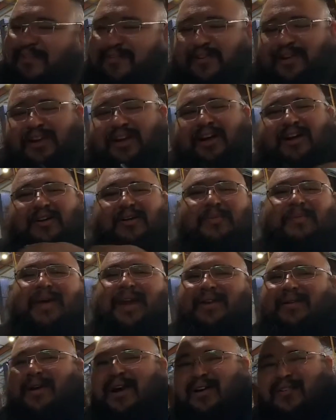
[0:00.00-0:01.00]
for y'all who've
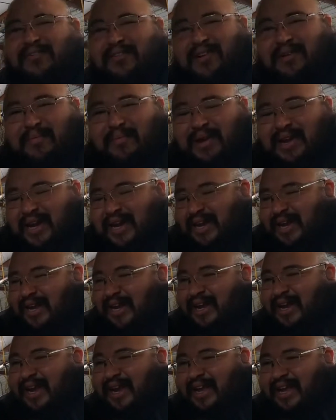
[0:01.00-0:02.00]
been around for a minute,
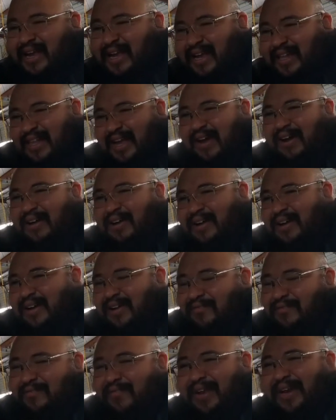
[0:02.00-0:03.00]
I kicked out
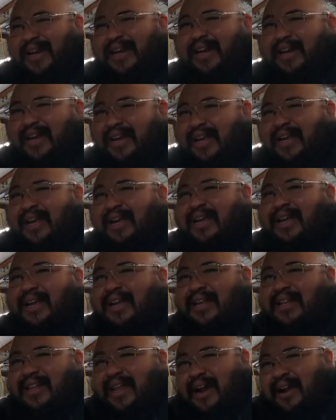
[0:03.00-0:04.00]
an Infinity
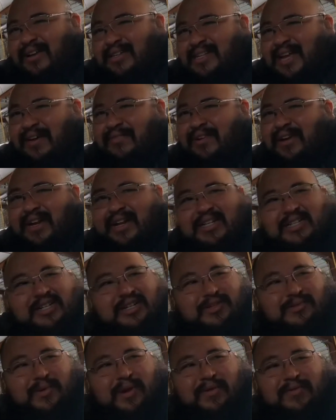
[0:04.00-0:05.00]
that I was having
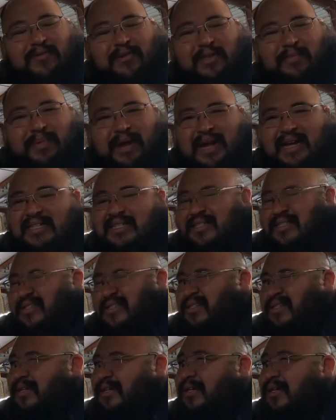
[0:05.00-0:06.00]
issues with for the
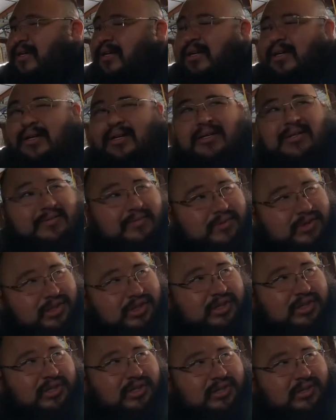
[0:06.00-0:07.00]
past, I
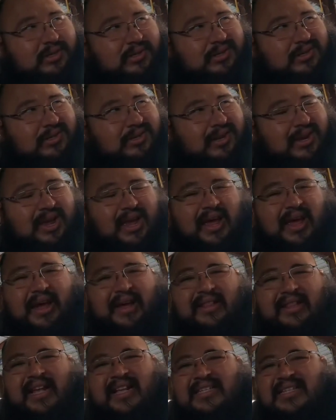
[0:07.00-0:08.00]

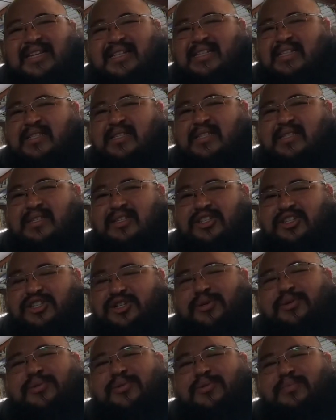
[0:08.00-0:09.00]
think since
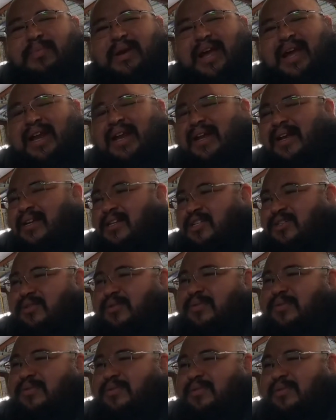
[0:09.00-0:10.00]
June, beginning of
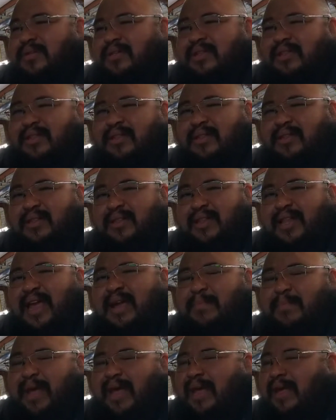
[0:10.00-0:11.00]
June,
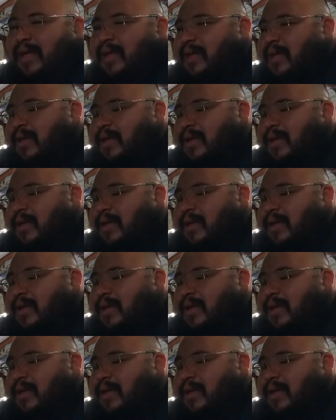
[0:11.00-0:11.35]
late May.